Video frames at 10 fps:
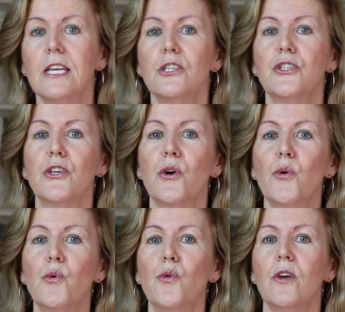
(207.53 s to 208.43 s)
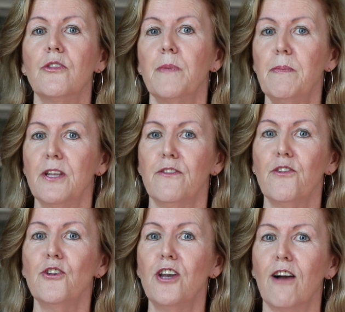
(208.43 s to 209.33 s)
So the people in the
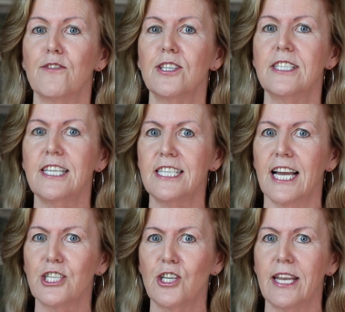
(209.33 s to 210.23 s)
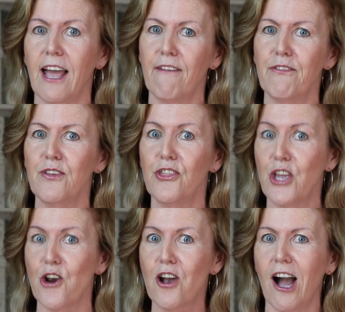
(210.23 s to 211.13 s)
Foreign Office didn't actually have
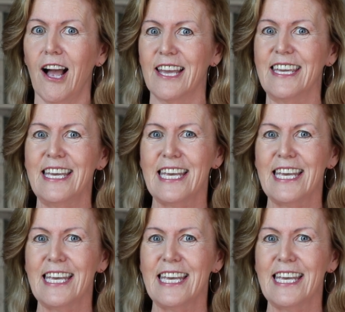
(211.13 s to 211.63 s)
their guy